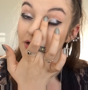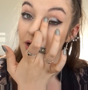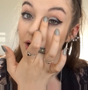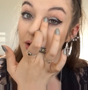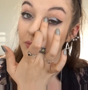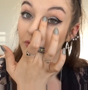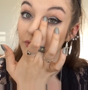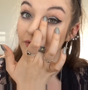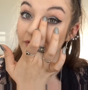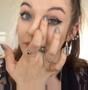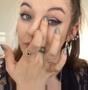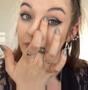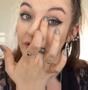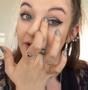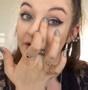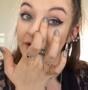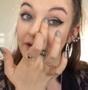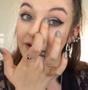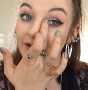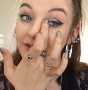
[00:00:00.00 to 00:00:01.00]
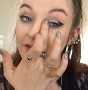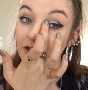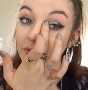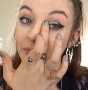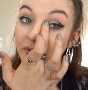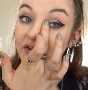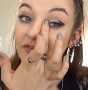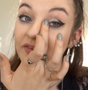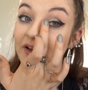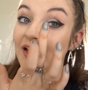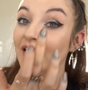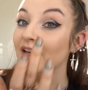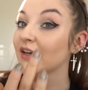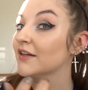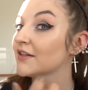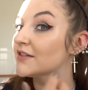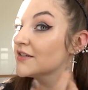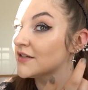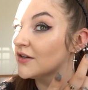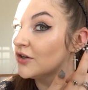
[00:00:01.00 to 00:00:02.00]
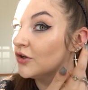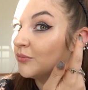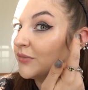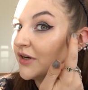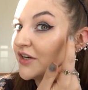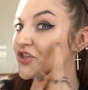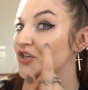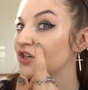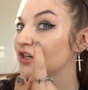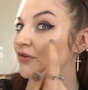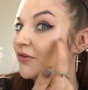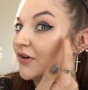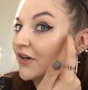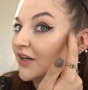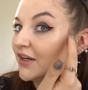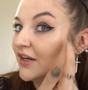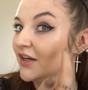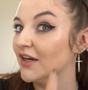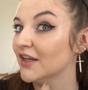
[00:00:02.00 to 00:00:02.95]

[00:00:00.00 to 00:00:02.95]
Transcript: I'm already wearing a little bit of Helix on my cheek right here,